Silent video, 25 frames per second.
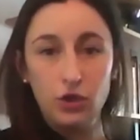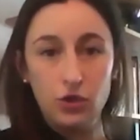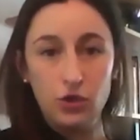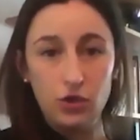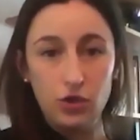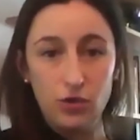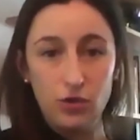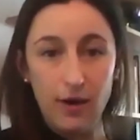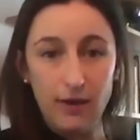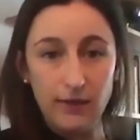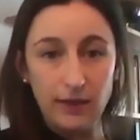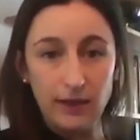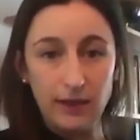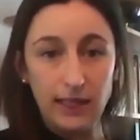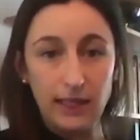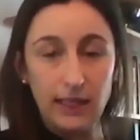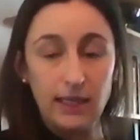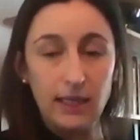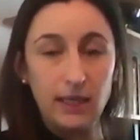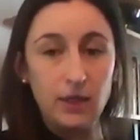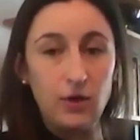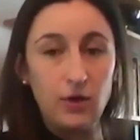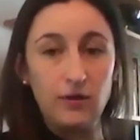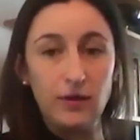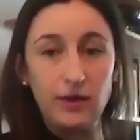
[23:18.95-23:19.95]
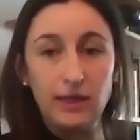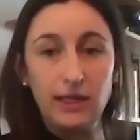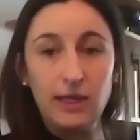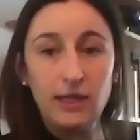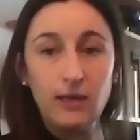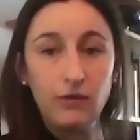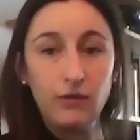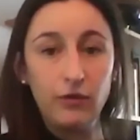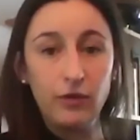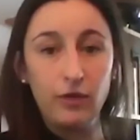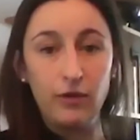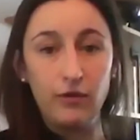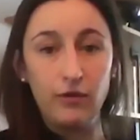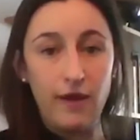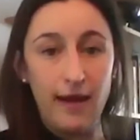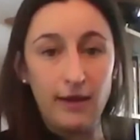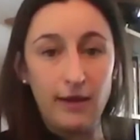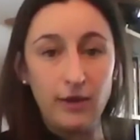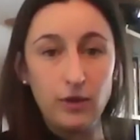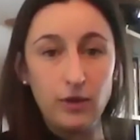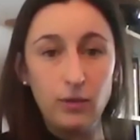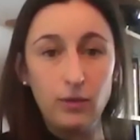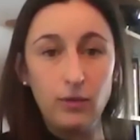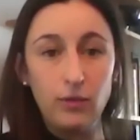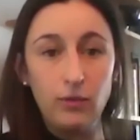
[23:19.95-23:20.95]
you have a lien, and you have a lien for the
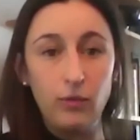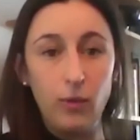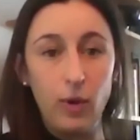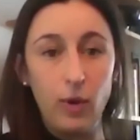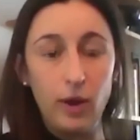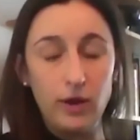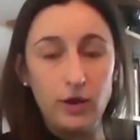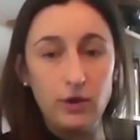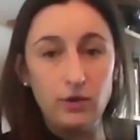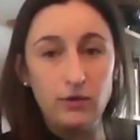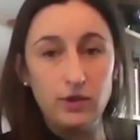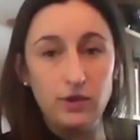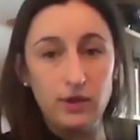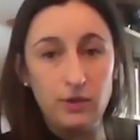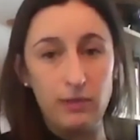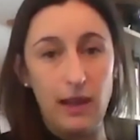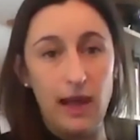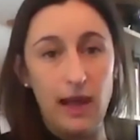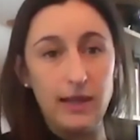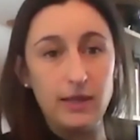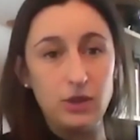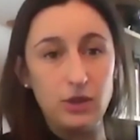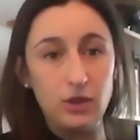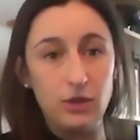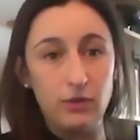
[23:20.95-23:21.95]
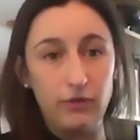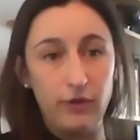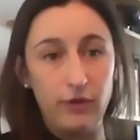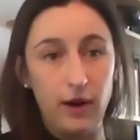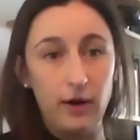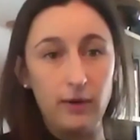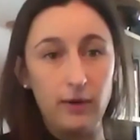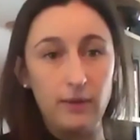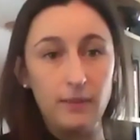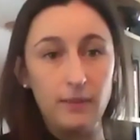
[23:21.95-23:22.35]
value of what you've supplied so far.